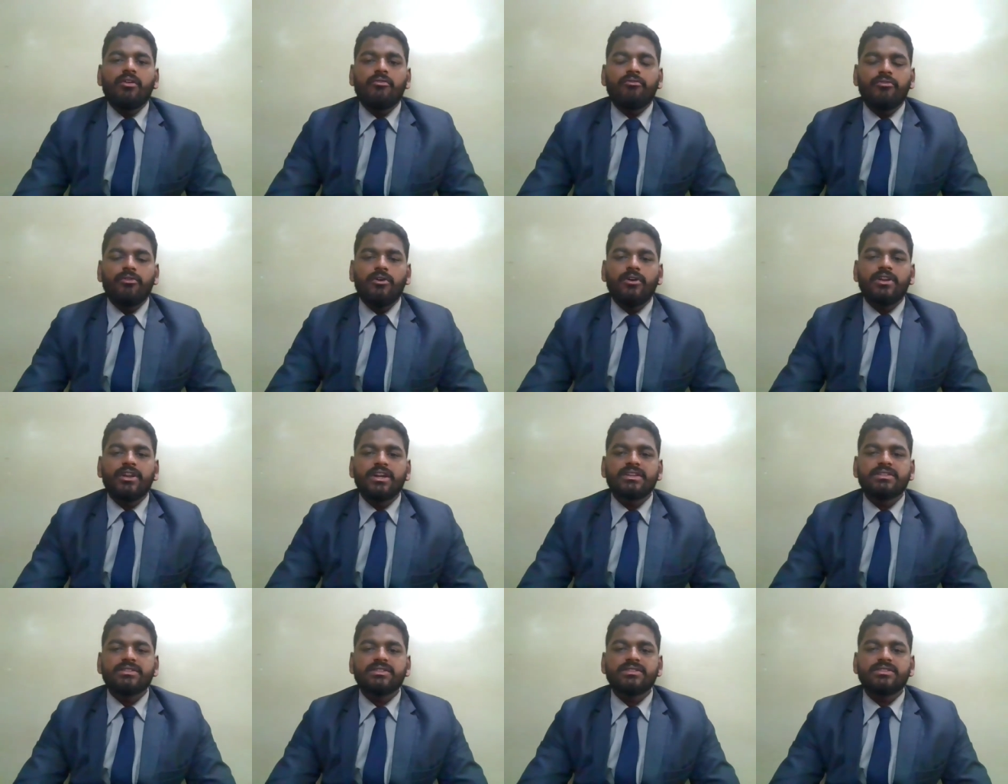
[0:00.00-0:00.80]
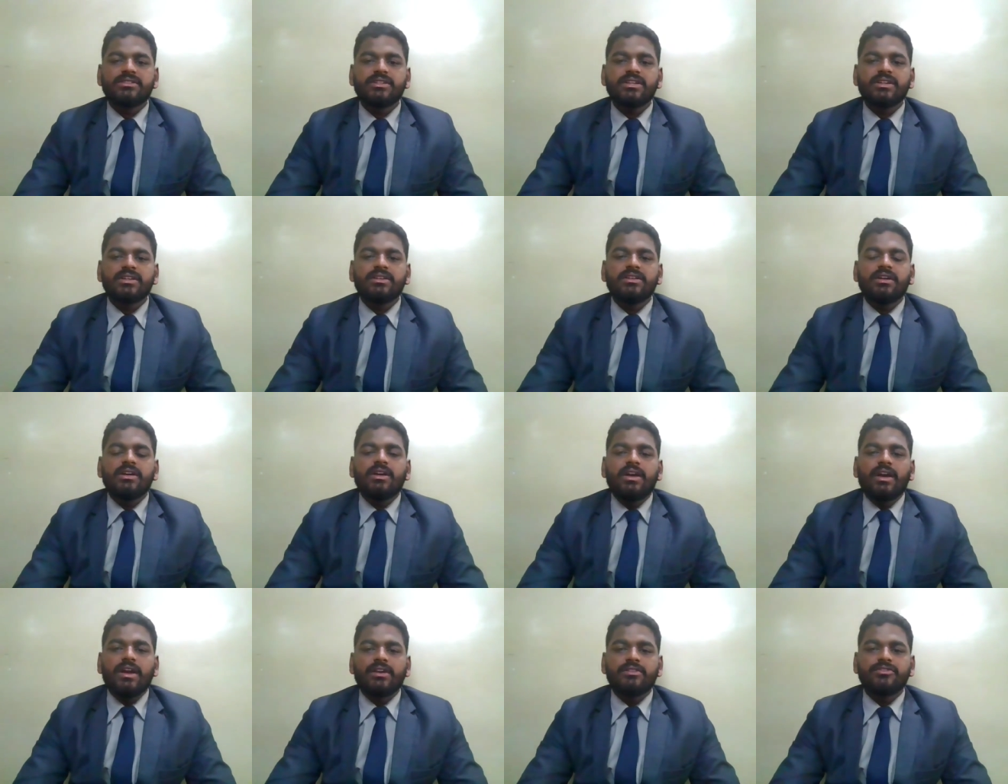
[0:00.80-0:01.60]
for existing
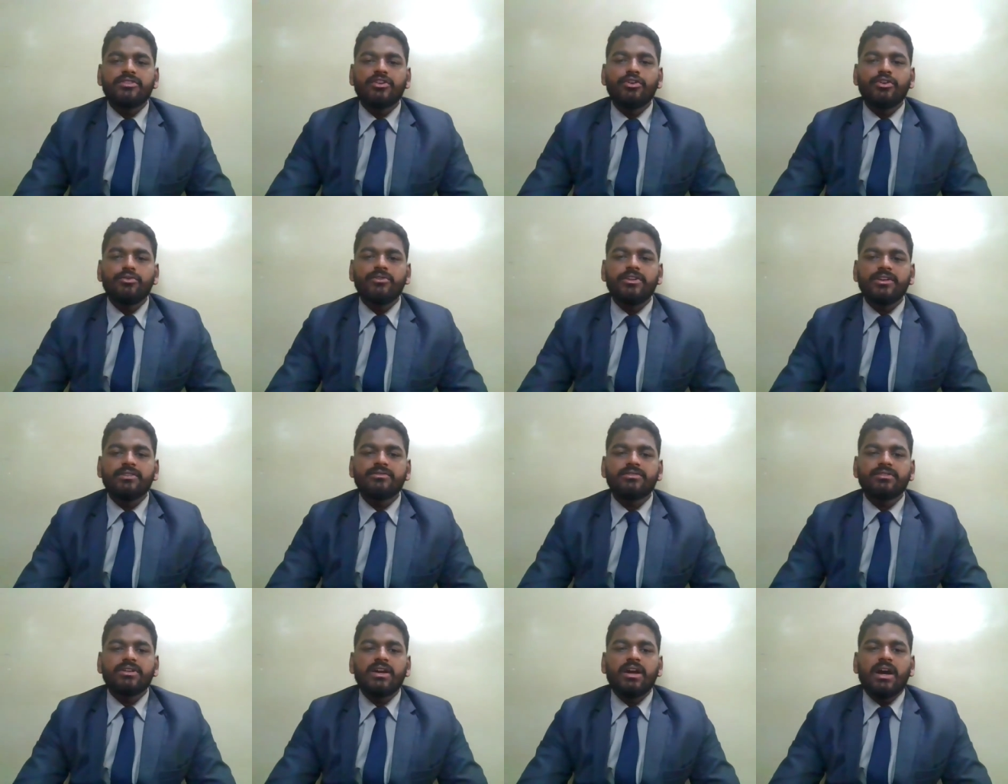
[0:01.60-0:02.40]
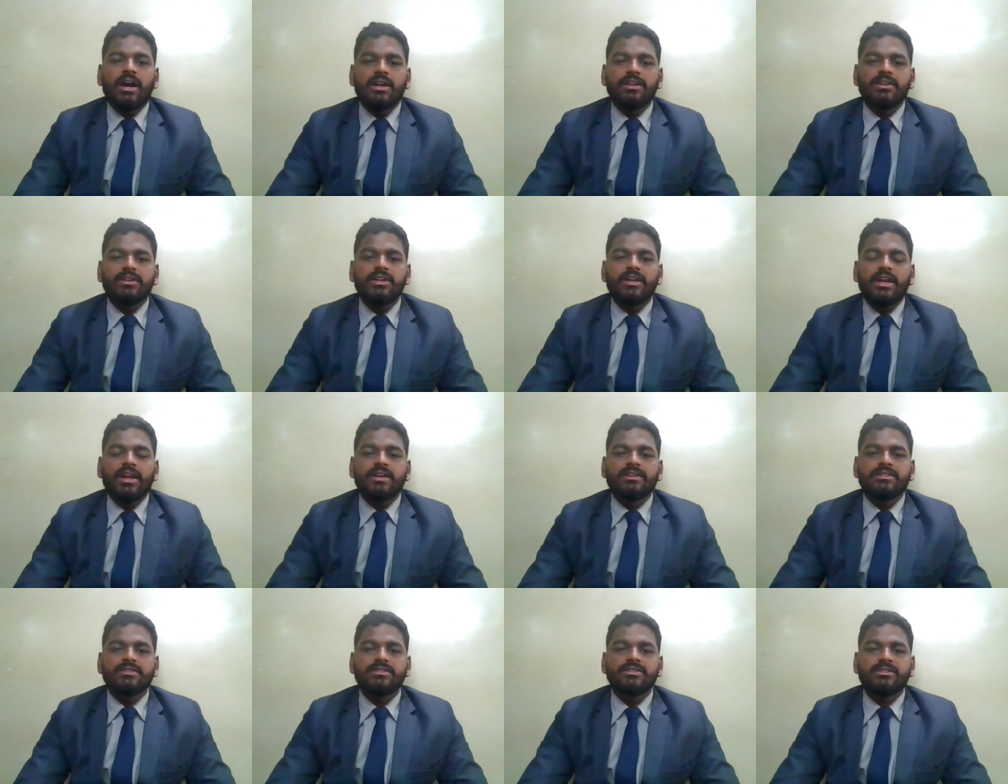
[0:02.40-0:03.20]
executives and the
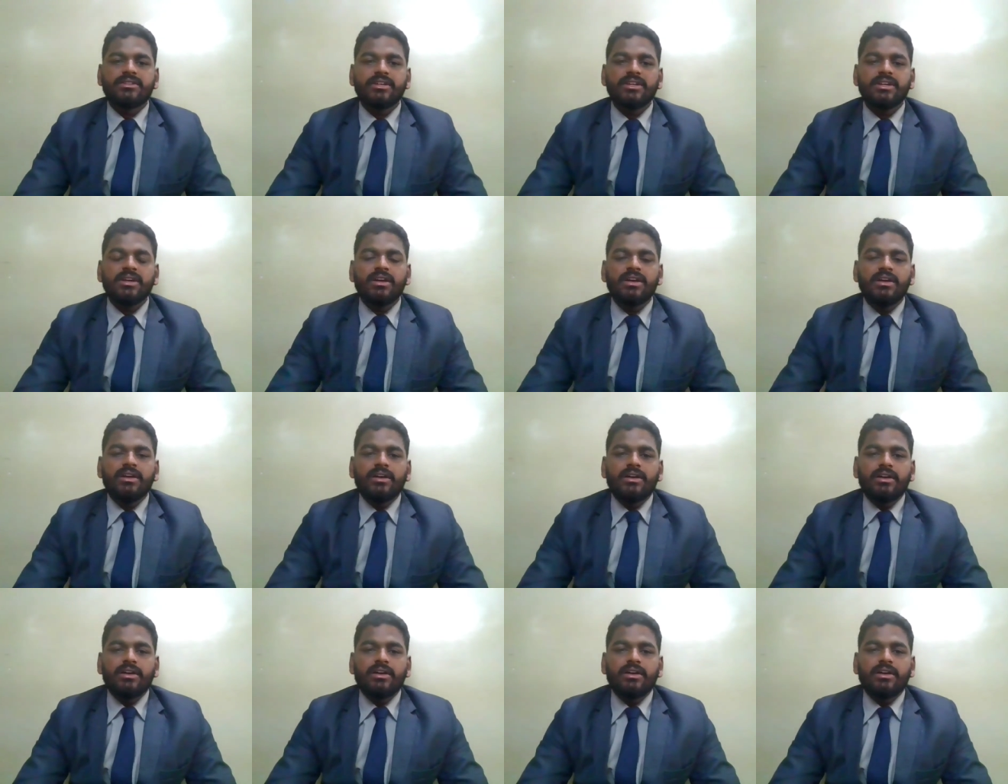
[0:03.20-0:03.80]
existing